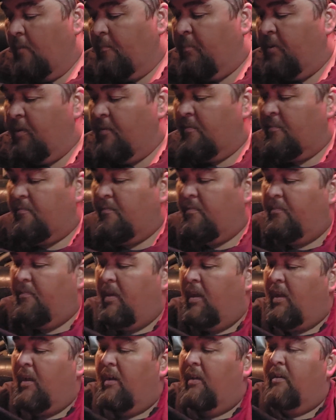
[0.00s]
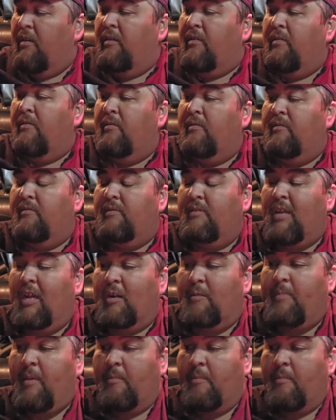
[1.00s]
putting Dr.